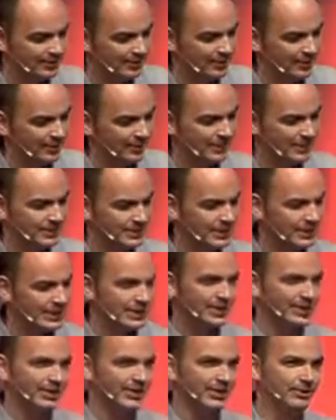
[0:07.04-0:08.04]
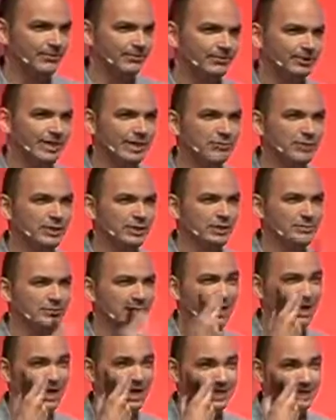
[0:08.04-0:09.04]
that you're seeing here? Can we dim the
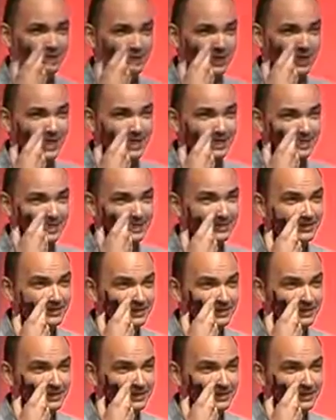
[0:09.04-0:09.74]
lights for that?